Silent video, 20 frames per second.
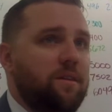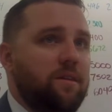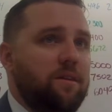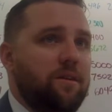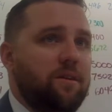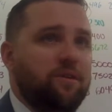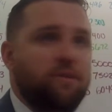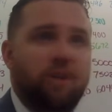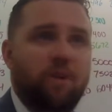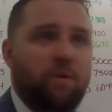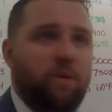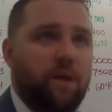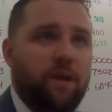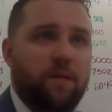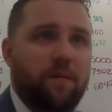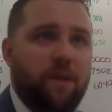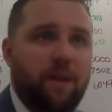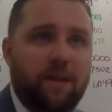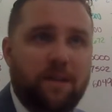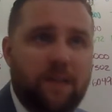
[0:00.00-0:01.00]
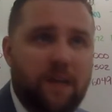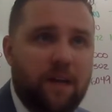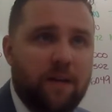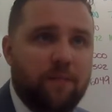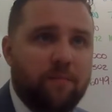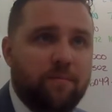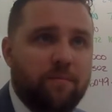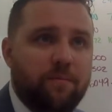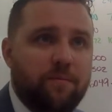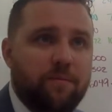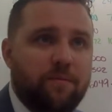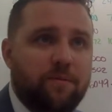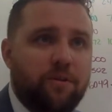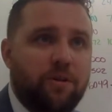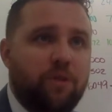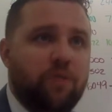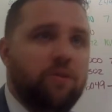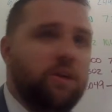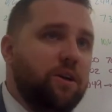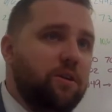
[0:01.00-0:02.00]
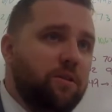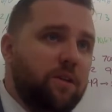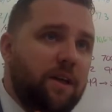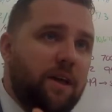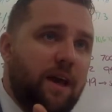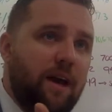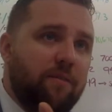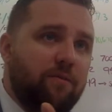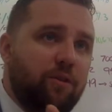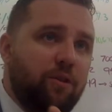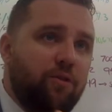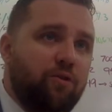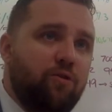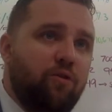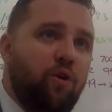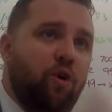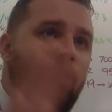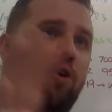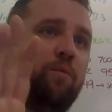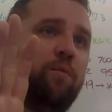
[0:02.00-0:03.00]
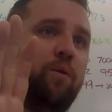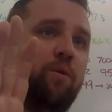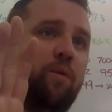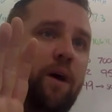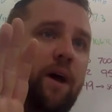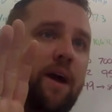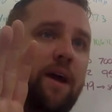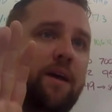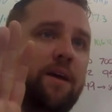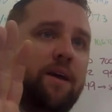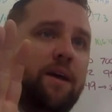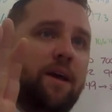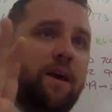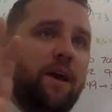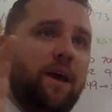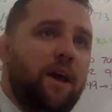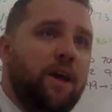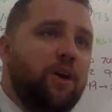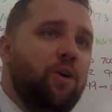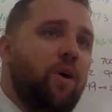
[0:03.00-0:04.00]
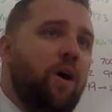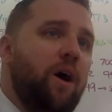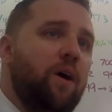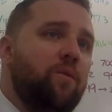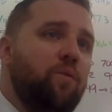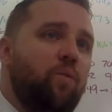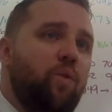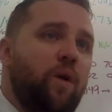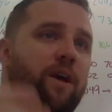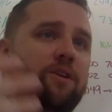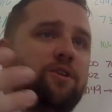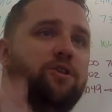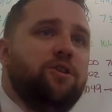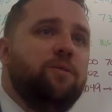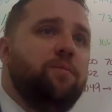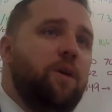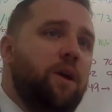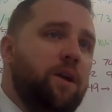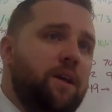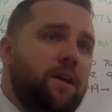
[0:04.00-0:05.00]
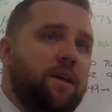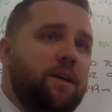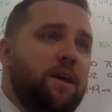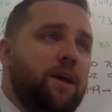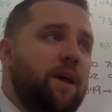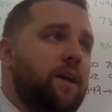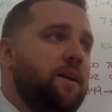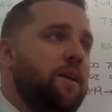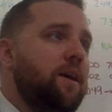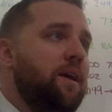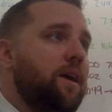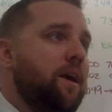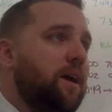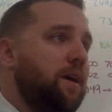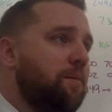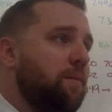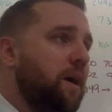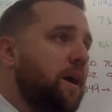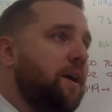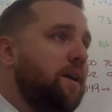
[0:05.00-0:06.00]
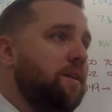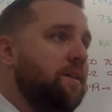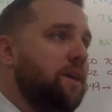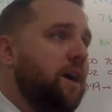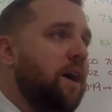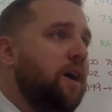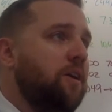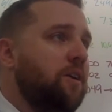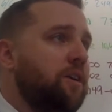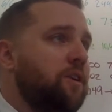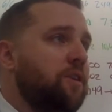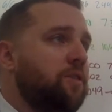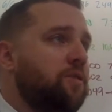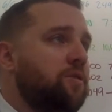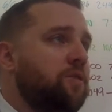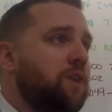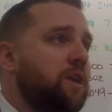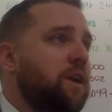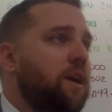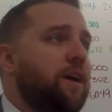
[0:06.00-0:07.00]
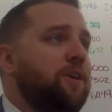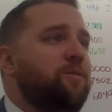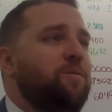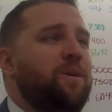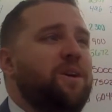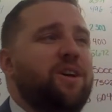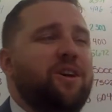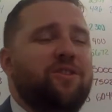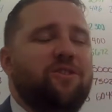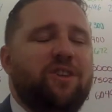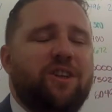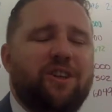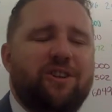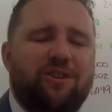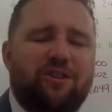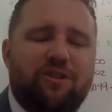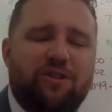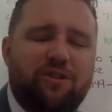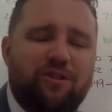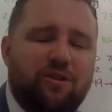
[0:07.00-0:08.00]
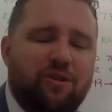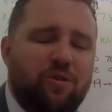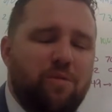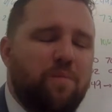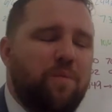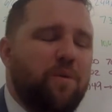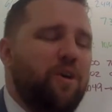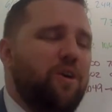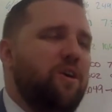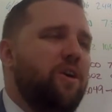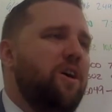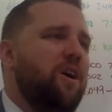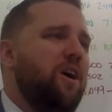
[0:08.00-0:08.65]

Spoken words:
there's no way to maintain them. So you literally have to throw them away and go out and waste your money again and buy an entirely new set of knives because it is super